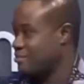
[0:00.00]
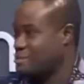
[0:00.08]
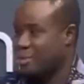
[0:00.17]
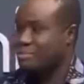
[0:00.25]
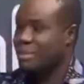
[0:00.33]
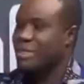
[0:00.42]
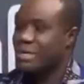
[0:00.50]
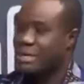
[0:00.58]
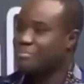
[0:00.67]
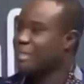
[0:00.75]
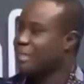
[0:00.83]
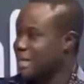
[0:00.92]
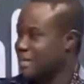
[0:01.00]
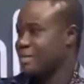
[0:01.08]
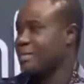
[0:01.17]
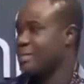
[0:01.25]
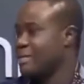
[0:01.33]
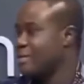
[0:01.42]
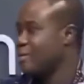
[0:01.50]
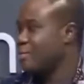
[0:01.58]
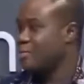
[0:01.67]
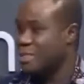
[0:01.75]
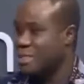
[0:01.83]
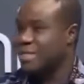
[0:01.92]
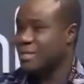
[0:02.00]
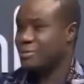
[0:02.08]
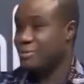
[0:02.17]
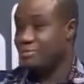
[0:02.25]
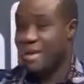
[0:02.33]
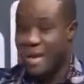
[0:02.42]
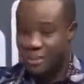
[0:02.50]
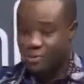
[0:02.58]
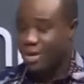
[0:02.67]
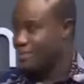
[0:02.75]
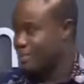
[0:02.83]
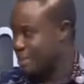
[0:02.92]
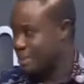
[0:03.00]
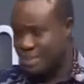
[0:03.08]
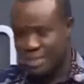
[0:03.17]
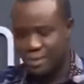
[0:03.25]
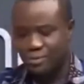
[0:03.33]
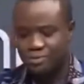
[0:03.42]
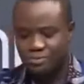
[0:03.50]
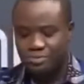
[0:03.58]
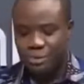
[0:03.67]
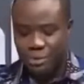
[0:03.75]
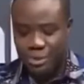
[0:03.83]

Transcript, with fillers: It's okay. something that can be done within right. the so, as we are witnessing now. Okay.